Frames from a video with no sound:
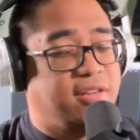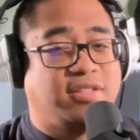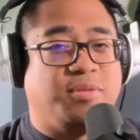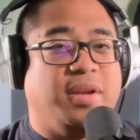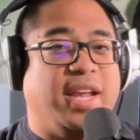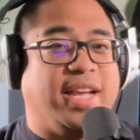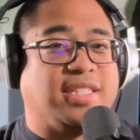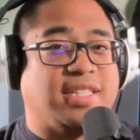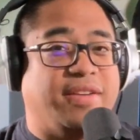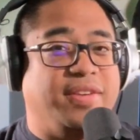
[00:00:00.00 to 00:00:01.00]
to an
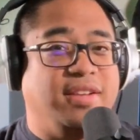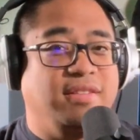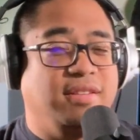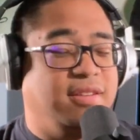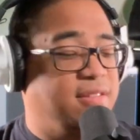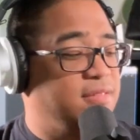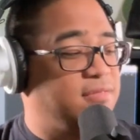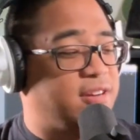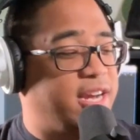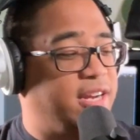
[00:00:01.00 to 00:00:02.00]

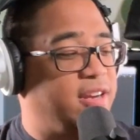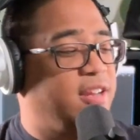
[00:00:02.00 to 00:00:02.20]
A7, right?